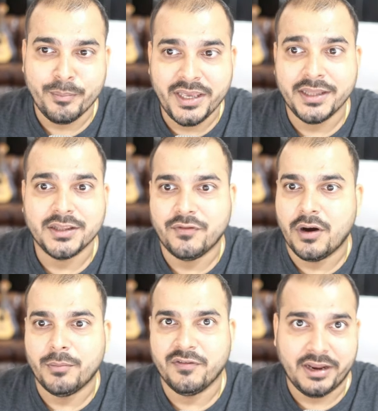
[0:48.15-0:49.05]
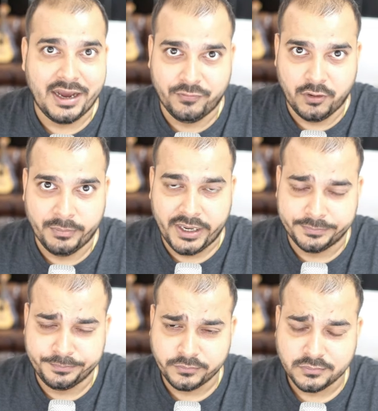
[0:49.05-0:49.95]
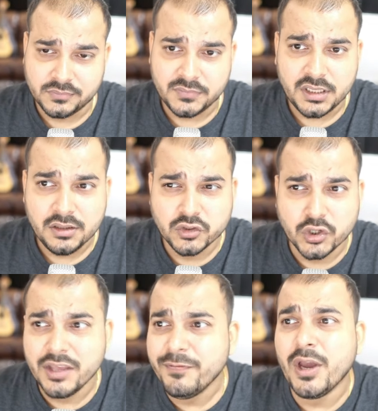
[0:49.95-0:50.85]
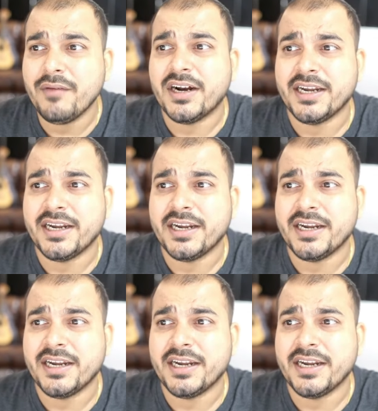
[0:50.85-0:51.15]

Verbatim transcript: be in the form of graph format. So if you have